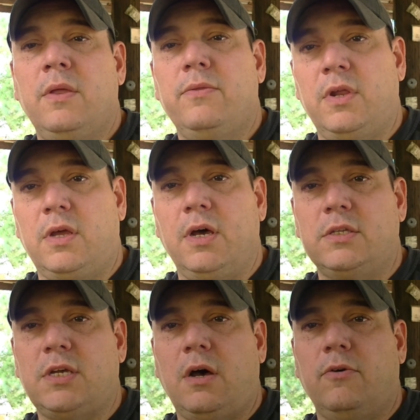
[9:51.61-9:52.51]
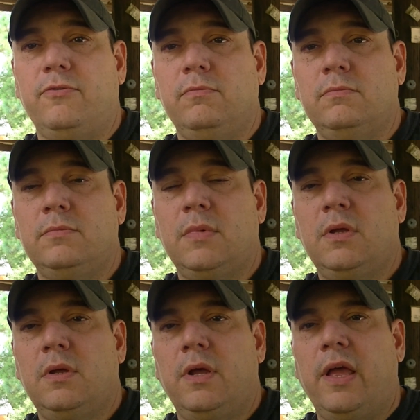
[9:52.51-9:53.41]
then it cuts
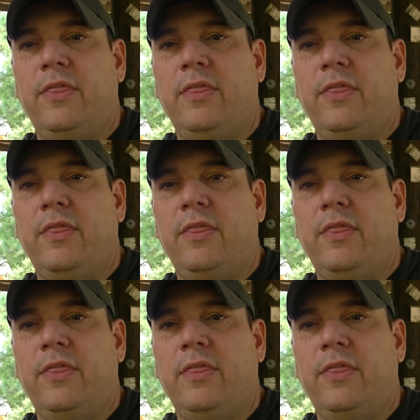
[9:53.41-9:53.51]
off,